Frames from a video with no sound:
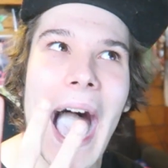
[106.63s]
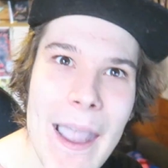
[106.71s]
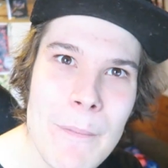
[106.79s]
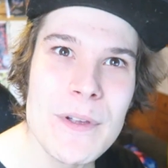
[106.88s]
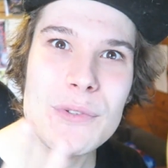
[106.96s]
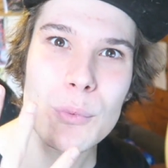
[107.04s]

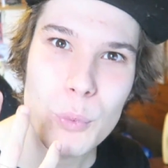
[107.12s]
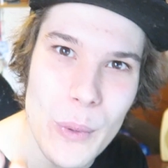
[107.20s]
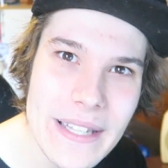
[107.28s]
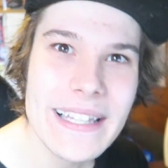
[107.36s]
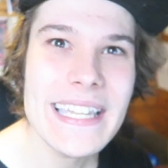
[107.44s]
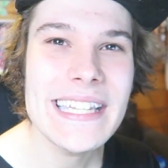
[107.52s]
I was
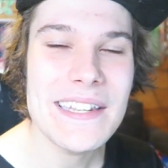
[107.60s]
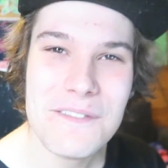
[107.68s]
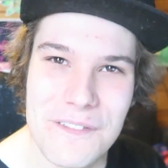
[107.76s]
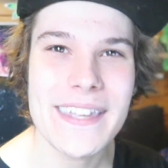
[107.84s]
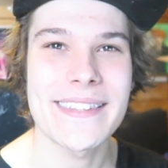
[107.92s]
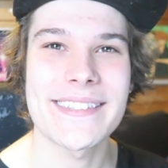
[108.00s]
really
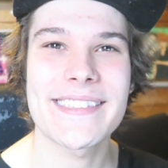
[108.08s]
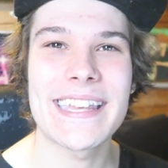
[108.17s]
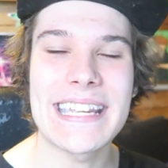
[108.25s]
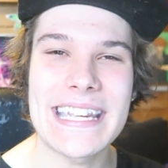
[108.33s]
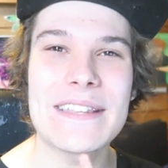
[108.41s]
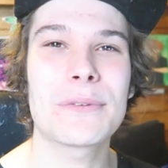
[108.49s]
convinced
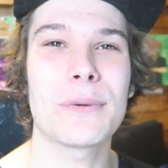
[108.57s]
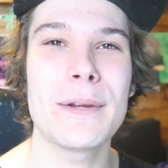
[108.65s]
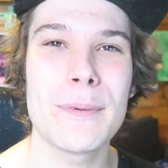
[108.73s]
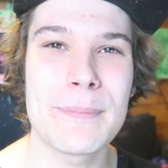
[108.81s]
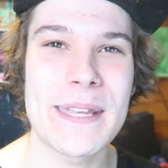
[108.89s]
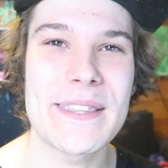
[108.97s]
that
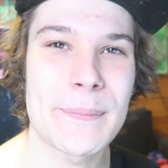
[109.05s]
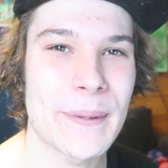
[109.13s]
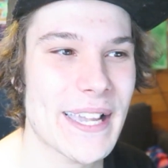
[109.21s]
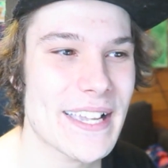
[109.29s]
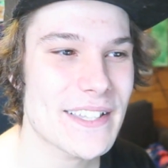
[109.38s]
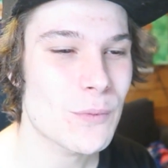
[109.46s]
E3 would be the
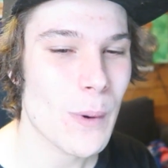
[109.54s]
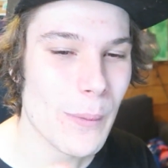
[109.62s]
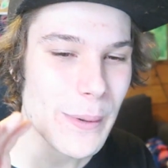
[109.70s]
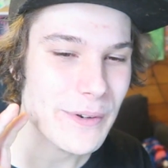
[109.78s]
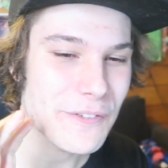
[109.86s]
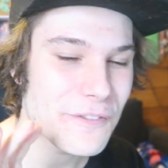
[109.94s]
place where
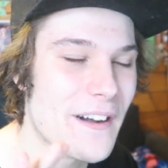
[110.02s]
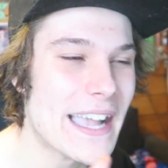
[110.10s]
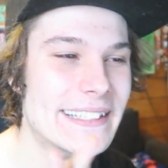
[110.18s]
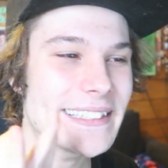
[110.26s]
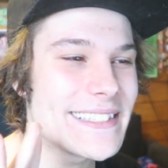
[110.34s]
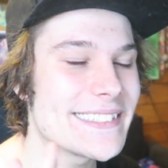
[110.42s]
we would
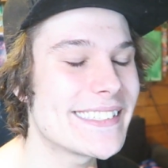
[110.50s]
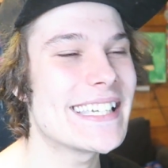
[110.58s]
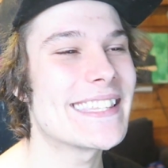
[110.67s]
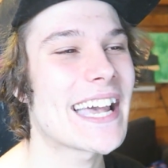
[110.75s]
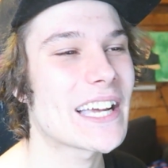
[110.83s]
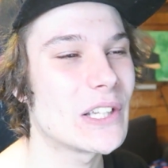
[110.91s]
finally
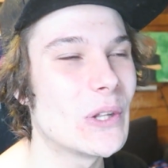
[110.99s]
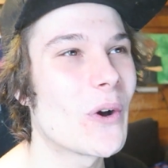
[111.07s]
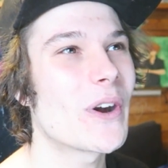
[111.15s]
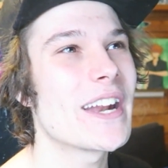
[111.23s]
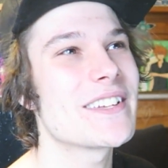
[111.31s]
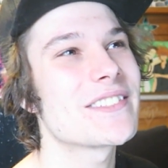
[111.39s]
see that
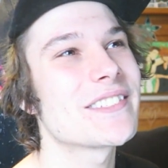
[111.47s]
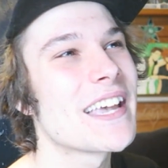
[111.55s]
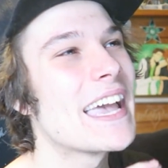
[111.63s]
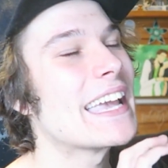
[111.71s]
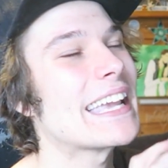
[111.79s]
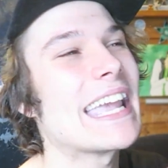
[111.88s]
glorious
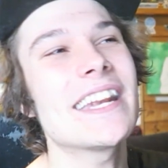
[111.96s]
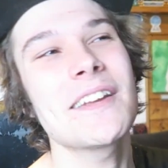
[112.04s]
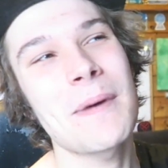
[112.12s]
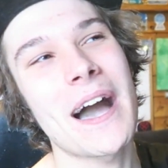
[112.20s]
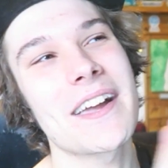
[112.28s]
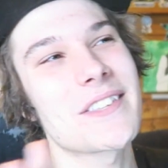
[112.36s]

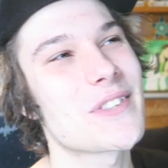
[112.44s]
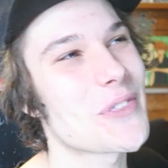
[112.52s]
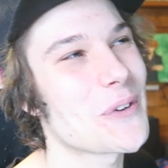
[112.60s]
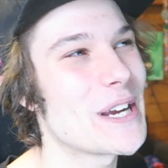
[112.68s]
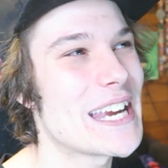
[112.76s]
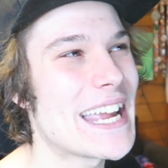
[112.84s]
Kingdom Hearts
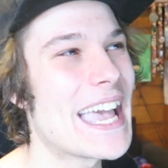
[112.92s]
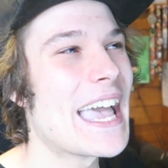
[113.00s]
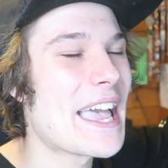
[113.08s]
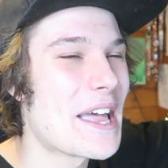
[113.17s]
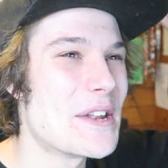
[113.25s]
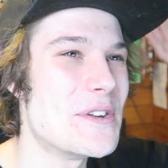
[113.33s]
3
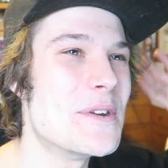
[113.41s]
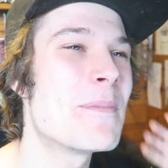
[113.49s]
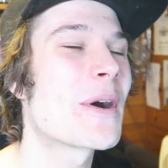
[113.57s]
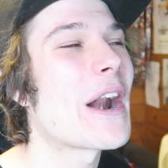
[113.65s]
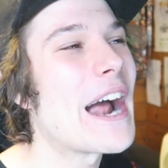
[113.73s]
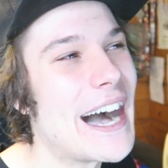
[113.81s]

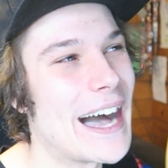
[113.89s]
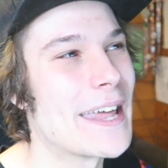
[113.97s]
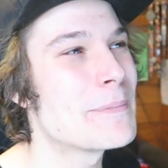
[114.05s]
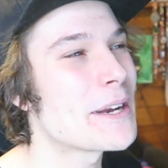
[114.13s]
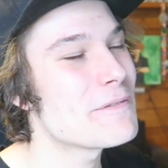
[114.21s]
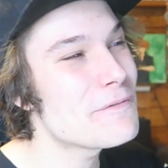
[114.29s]
Nomura art,
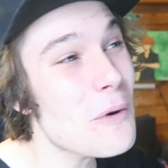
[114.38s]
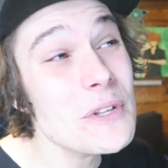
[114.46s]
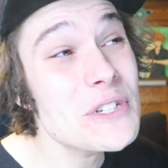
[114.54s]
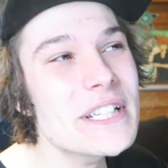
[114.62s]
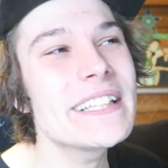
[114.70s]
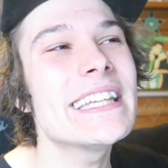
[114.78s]
uh, but
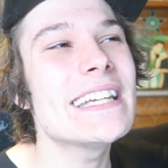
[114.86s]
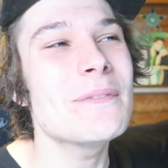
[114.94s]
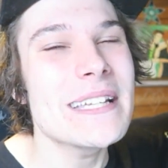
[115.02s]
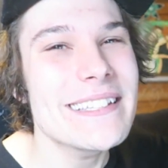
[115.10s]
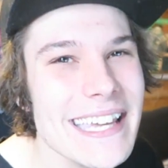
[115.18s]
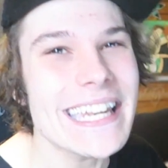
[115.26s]
unfortunately
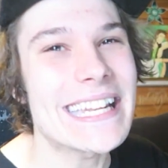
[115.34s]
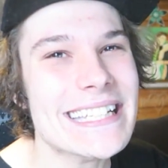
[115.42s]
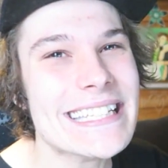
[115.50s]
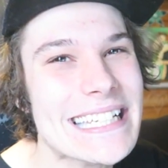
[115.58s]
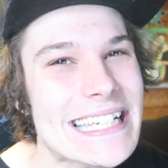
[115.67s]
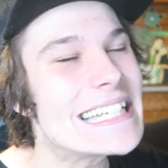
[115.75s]
we
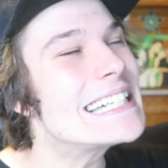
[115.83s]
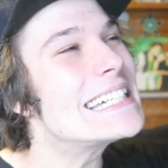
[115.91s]
didn't.